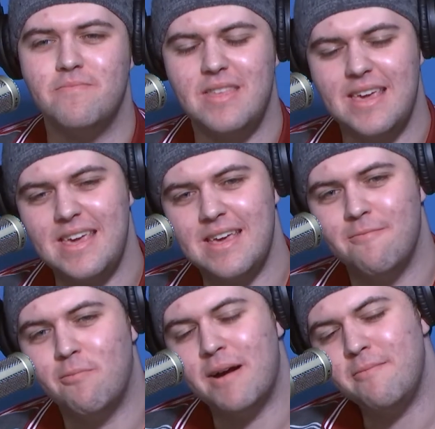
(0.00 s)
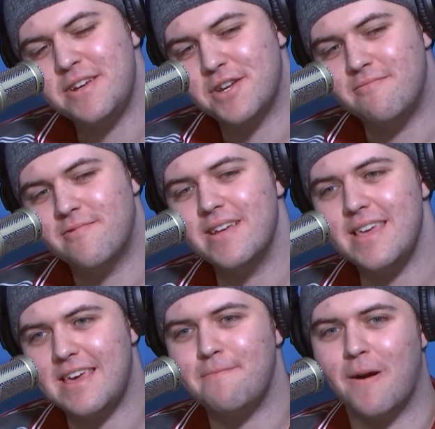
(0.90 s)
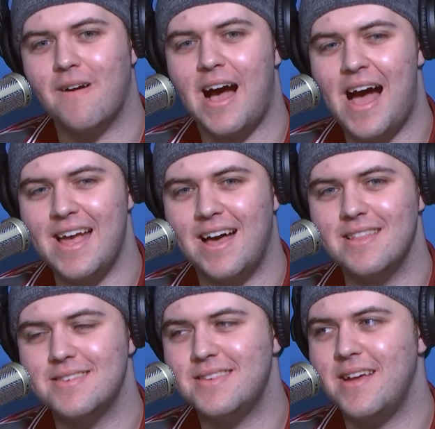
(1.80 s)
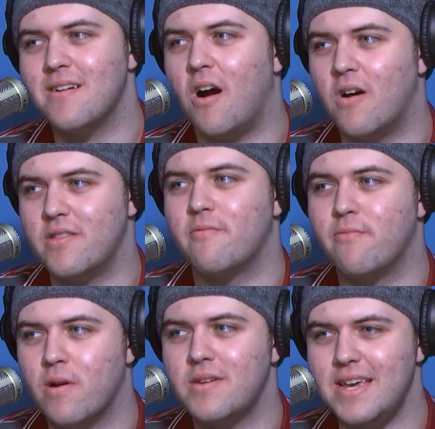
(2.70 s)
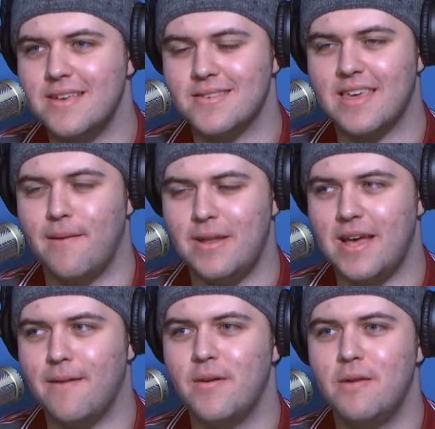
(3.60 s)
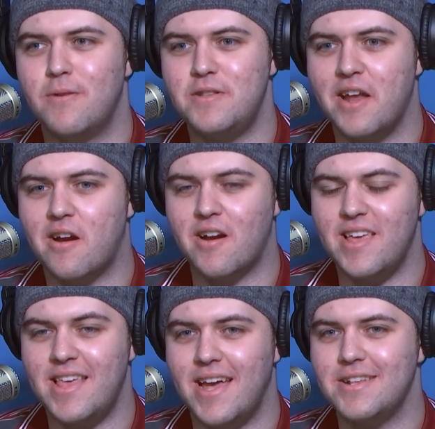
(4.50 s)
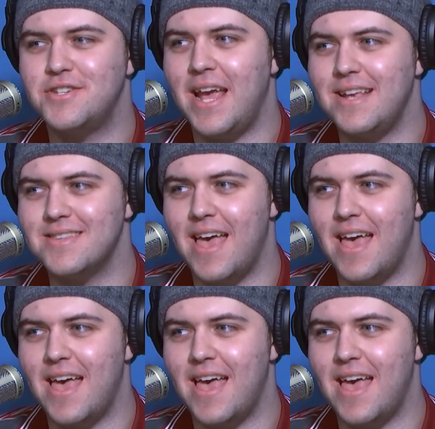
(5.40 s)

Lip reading: the what we should really keep our eye on this year are the rookies coming up, particularly like Chase